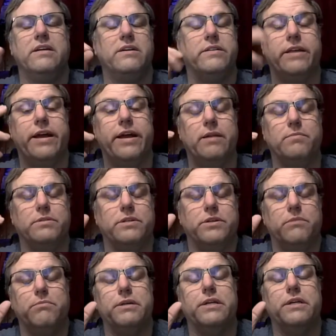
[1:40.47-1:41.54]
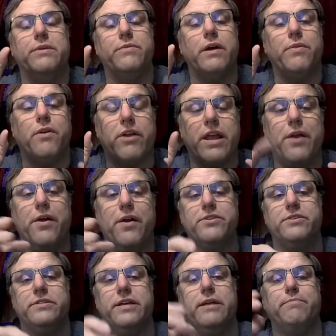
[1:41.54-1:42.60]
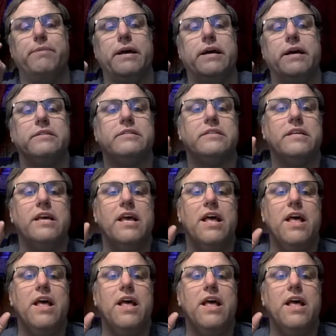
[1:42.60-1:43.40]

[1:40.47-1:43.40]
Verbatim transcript: Well, they had them too, but anyway, their characters had pets.